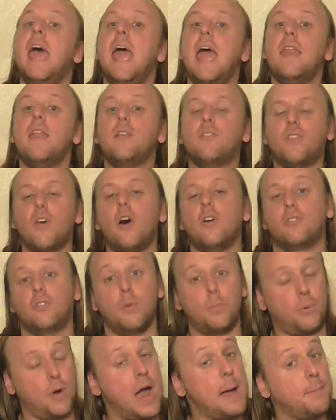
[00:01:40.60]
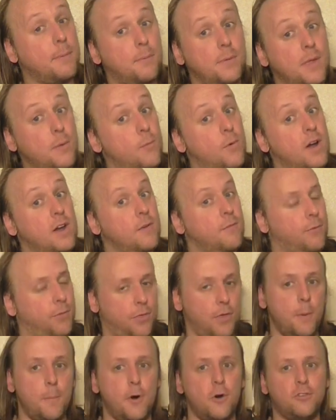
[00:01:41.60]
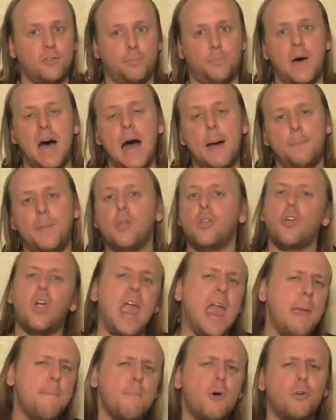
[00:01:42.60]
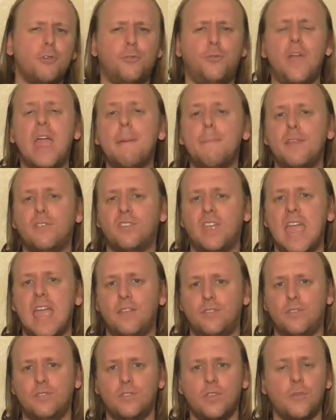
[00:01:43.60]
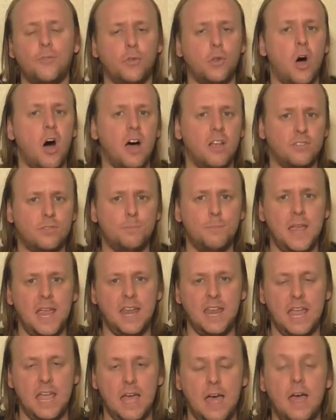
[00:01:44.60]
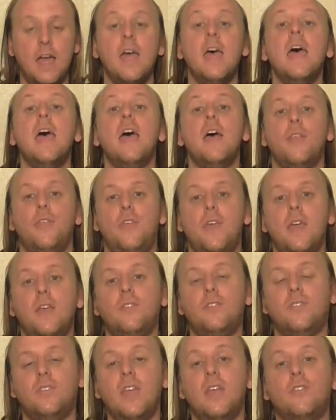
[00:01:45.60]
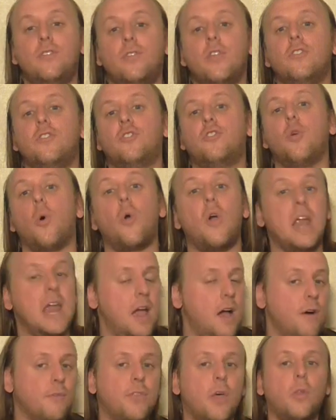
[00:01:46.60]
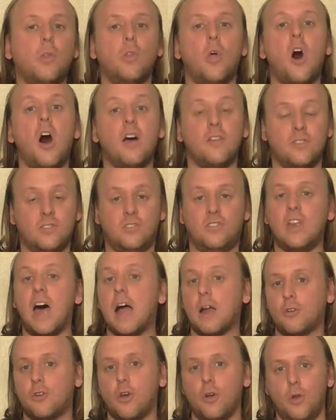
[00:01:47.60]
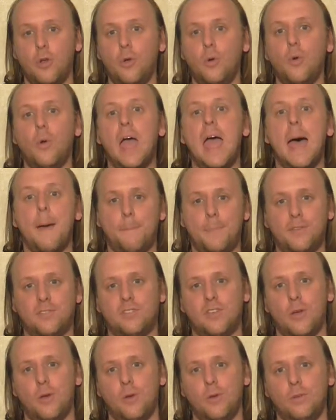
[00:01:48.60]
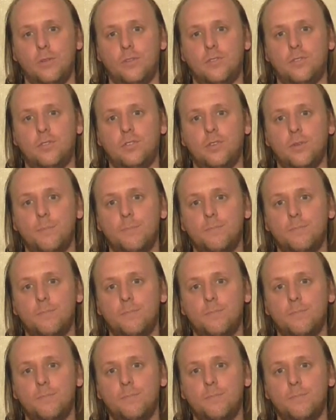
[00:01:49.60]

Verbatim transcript: and it's also probably one of the most popular and most famous cases of lost media. This is the story of the lost Doctor Who episodes.